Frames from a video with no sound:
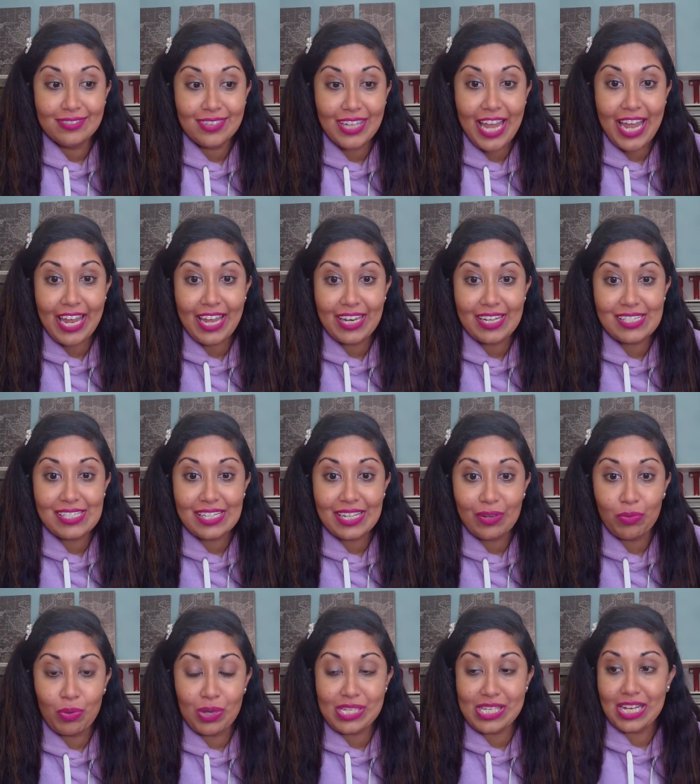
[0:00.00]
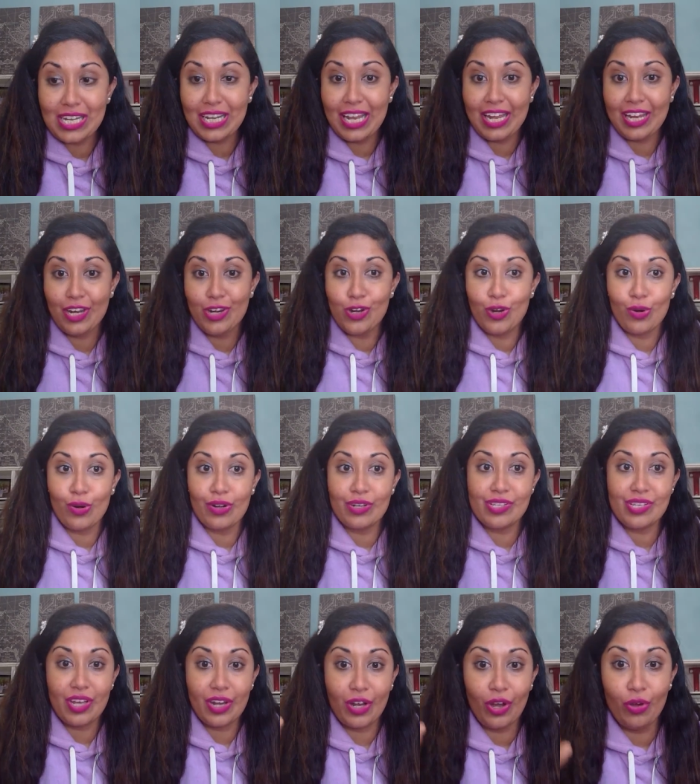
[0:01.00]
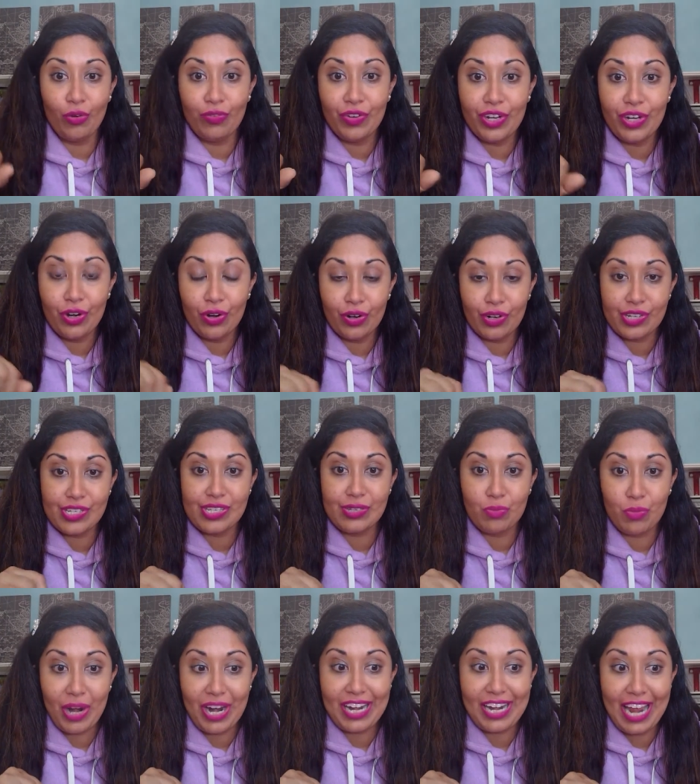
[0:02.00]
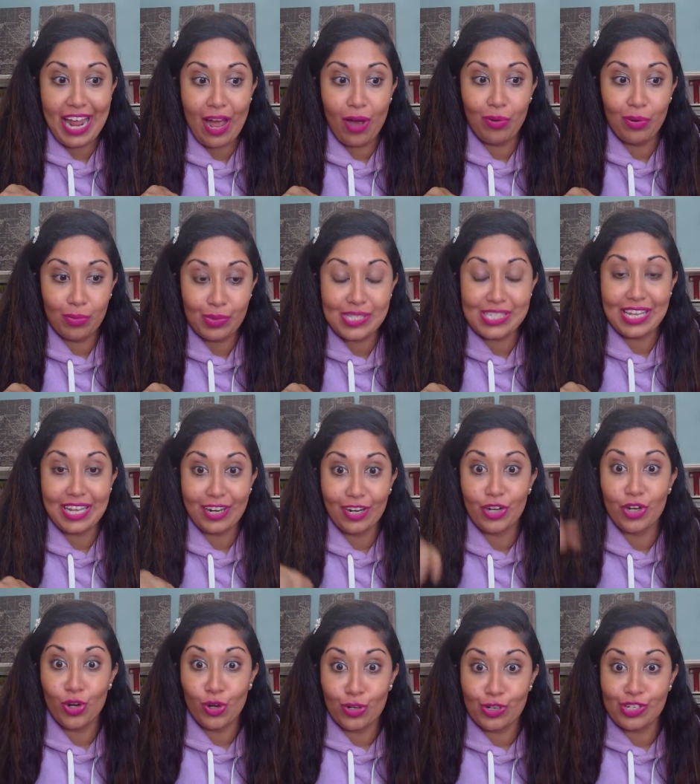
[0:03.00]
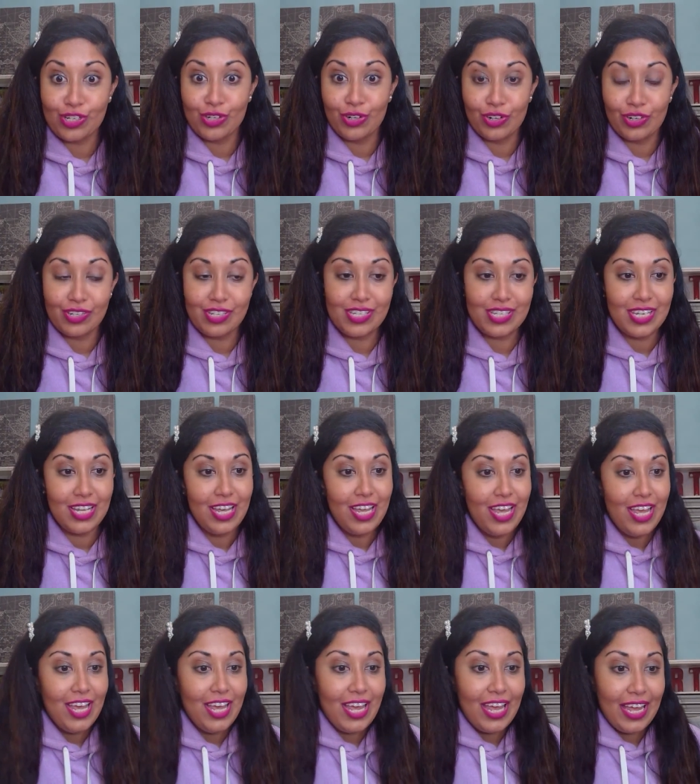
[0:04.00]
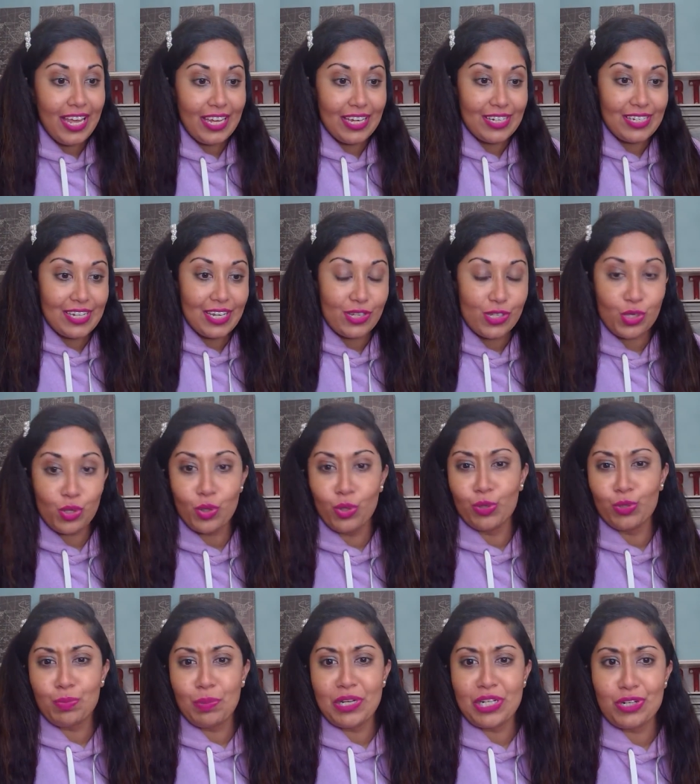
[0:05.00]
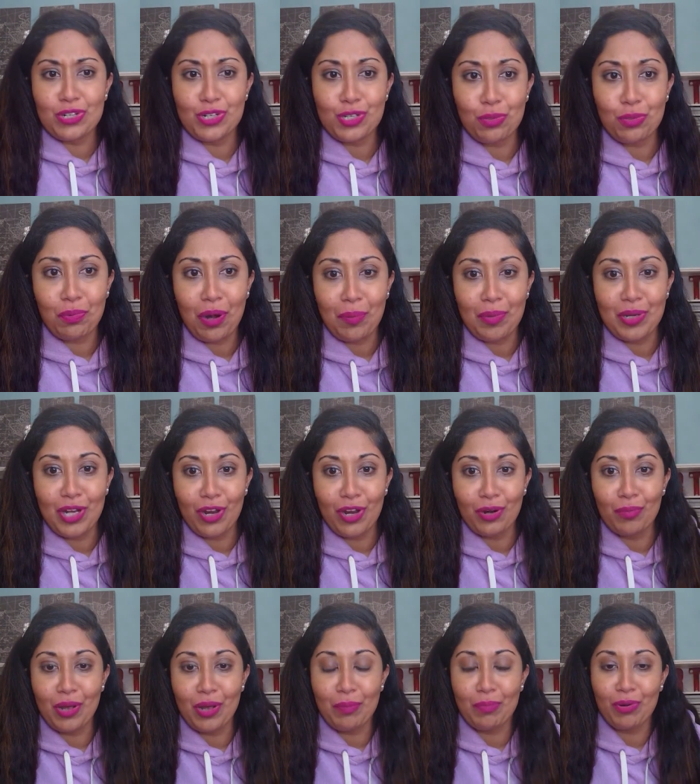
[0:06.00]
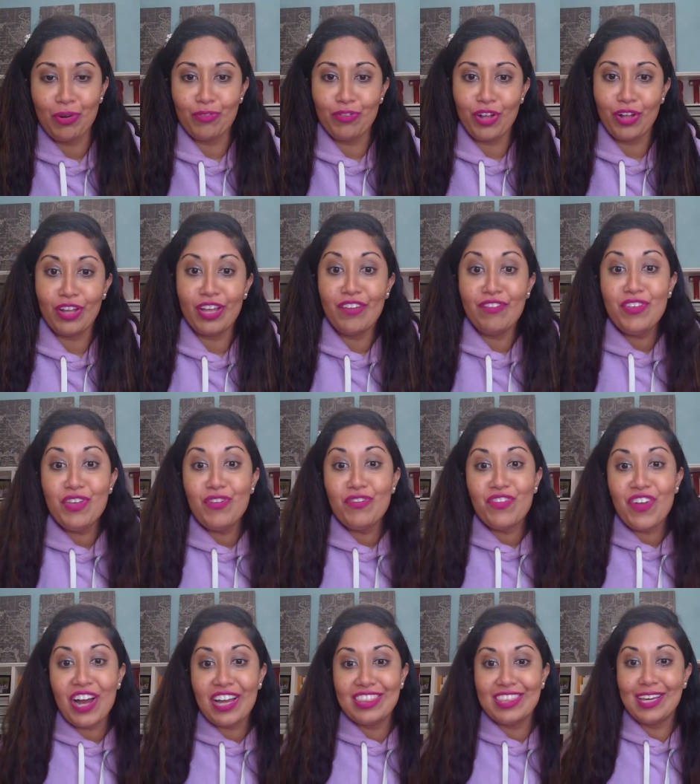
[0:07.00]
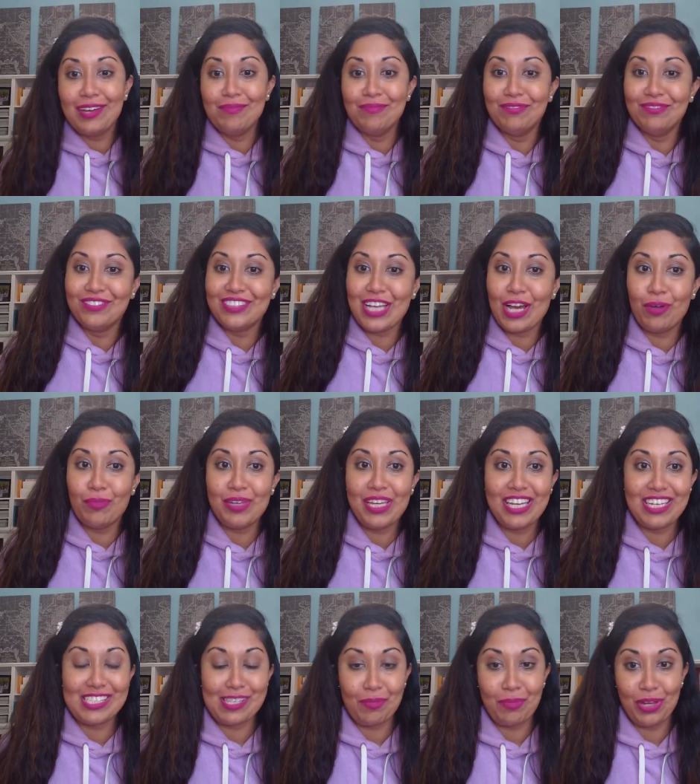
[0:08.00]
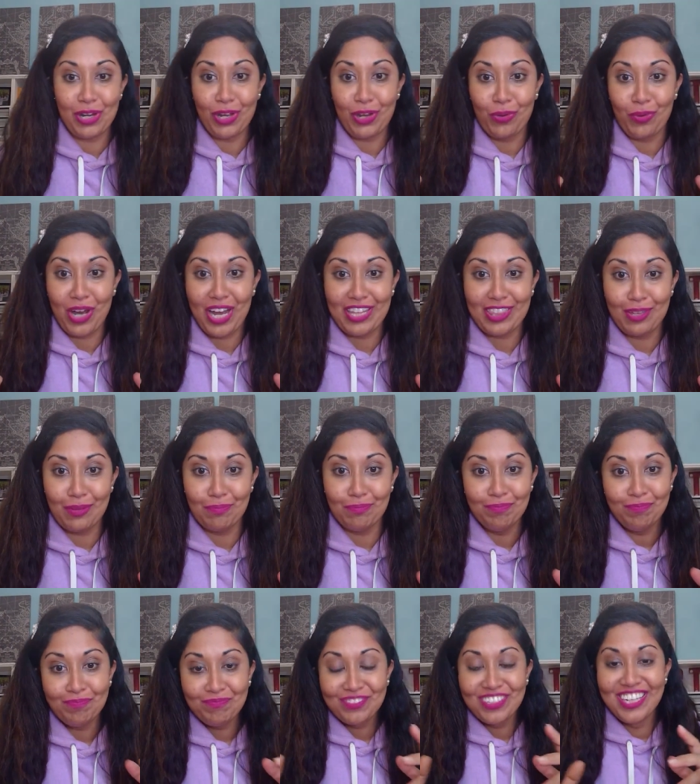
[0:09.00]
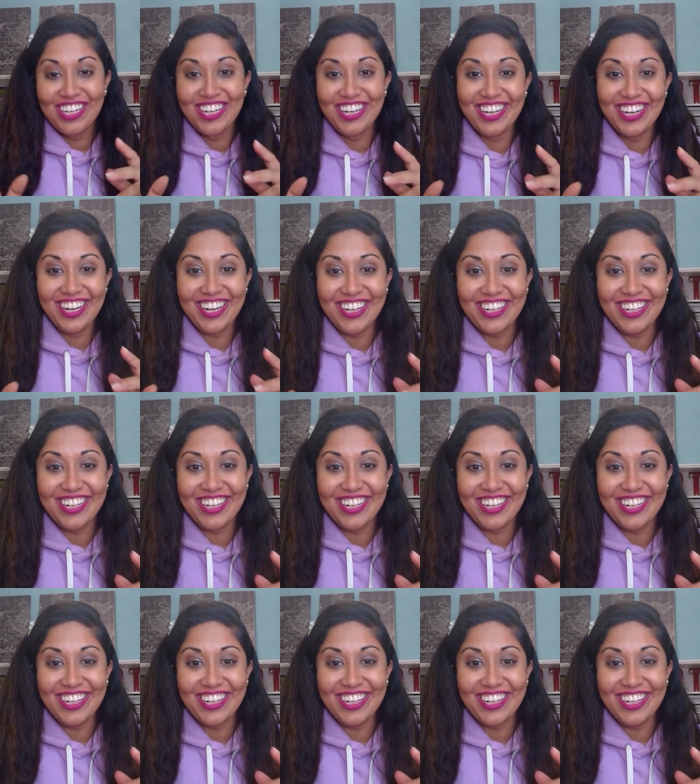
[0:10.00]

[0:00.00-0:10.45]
And it wasn't like a nurse, a COVID nurse right now. It was like a nurse nurse. And uh, so those pictures are probably not on my profile. If you find them, tell me because I'm going to go hide them.